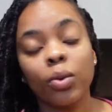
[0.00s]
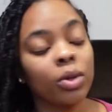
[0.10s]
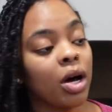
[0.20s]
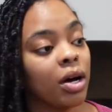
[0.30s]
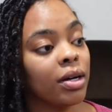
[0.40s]

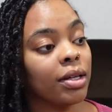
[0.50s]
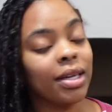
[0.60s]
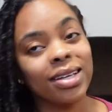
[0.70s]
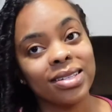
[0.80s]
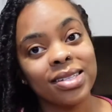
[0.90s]
long.
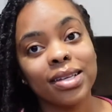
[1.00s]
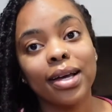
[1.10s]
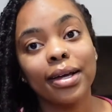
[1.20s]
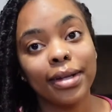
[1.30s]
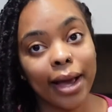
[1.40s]
It's
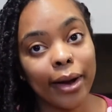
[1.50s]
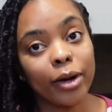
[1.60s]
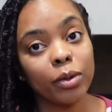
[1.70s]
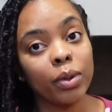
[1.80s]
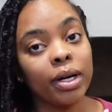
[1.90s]

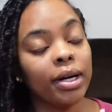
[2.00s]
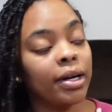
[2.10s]
now